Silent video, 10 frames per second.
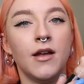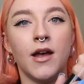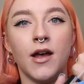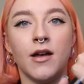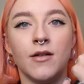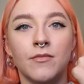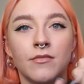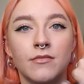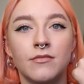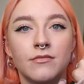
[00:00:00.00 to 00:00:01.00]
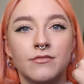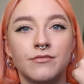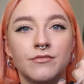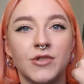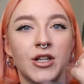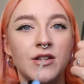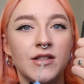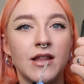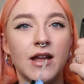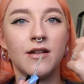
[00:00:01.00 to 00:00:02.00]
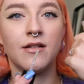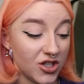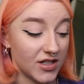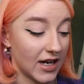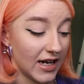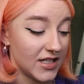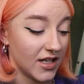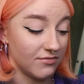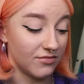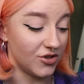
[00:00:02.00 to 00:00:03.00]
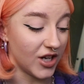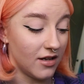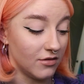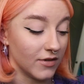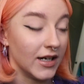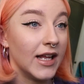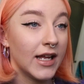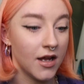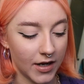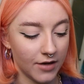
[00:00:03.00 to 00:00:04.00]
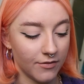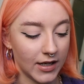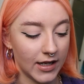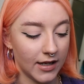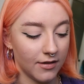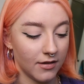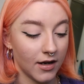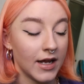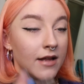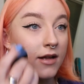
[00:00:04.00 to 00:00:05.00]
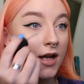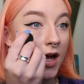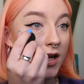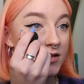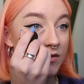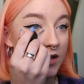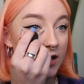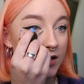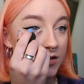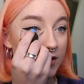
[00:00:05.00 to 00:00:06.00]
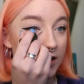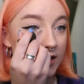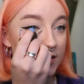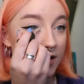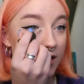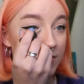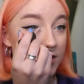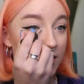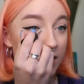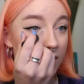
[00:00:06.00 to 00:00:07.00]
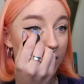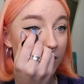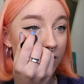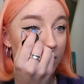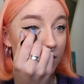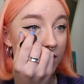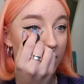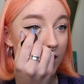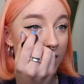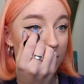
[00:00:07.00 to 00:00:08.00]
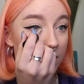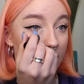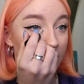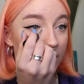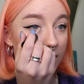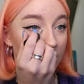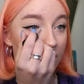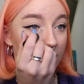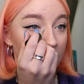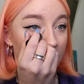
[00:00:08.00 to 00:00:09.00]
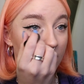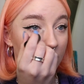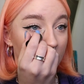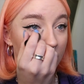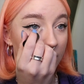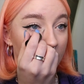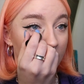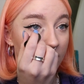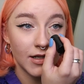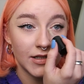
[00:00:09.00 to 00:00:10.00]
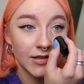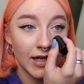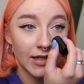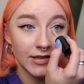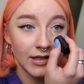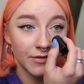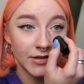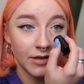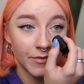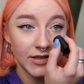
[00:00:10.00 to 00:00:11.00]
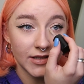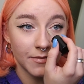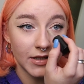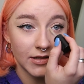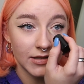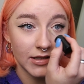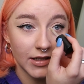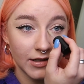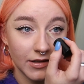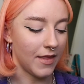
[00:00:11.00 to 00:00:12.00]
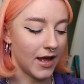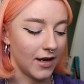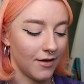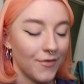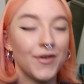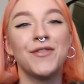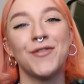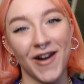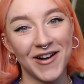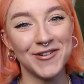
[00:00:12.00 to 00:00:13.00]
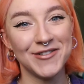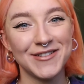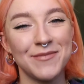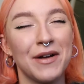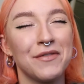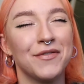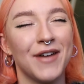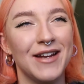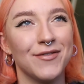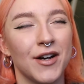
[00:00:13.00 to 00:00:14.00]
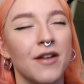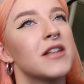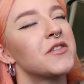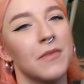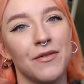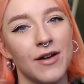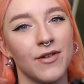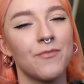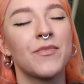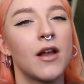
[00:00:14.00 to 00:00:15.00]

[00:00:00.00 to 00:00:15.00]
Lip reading: Can you see that? It's just a glitter gel really, but I really like the colours of the glitter in this, and I'm just gonna go in my inner corner. It just adds a little something, doesn't it? And then for freckles, my favourite, it's not my favourite,